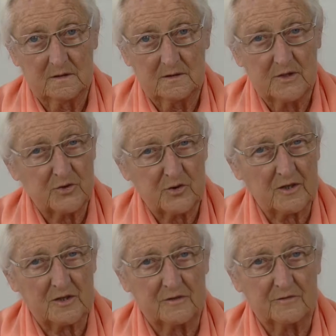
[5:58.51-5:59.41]

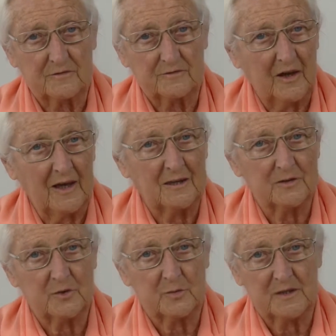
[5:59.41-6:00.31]
destructive,
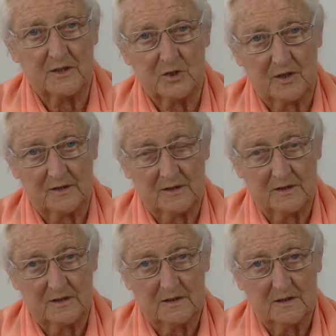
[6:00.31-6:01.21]
violent with each other,
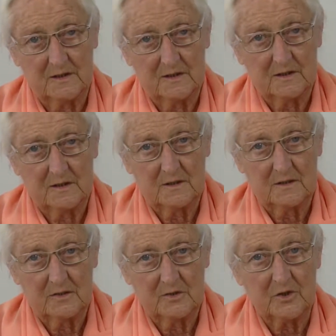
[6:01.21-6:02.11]

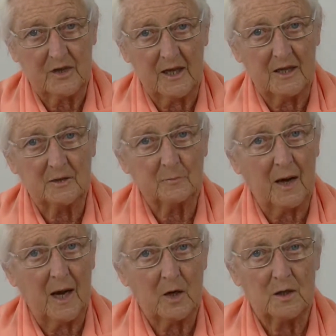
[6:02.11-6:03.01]
to gain
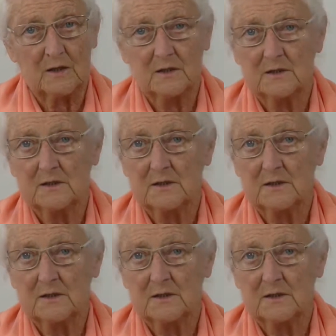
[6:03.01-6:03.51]
power,